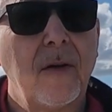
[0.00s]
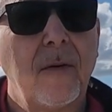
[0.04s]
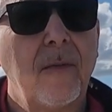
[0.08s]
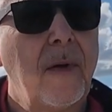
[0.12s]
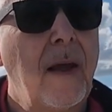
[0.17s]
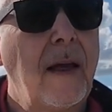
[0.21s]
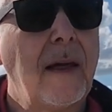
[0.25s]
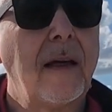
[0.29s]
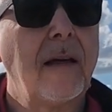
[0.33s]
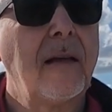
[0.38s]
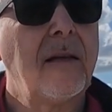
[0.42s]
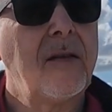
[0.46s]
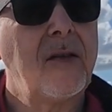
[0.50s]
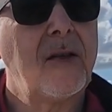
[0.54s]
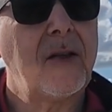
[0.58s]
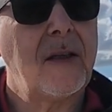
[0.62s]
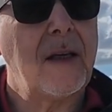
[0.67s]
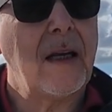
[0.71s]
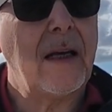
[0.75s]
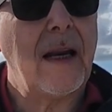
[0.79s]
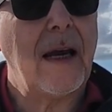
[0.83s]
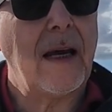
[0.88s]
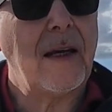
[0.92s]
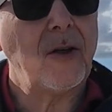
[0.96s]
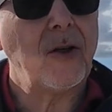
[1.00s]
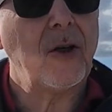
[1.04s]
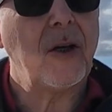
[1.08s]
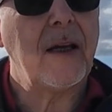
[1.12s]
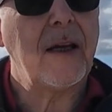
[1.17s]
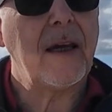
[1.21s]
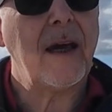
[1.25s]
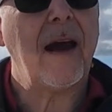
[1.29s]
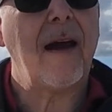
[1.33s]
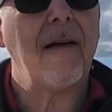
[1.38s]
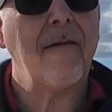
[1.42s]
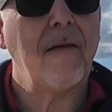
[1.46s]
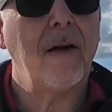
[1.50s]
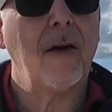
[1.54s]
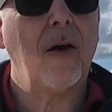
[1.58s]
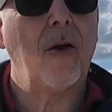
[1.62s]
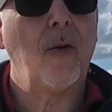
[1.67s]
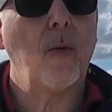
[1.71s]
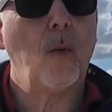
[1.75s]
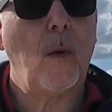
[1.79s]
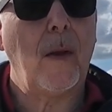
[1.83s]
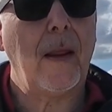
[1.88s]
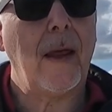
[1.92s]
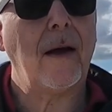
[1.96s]
them they can still actually carry
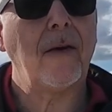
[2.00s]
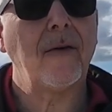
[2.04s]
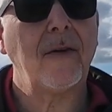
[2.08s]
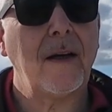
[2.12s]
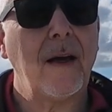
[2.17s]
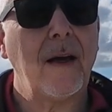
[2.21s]
on without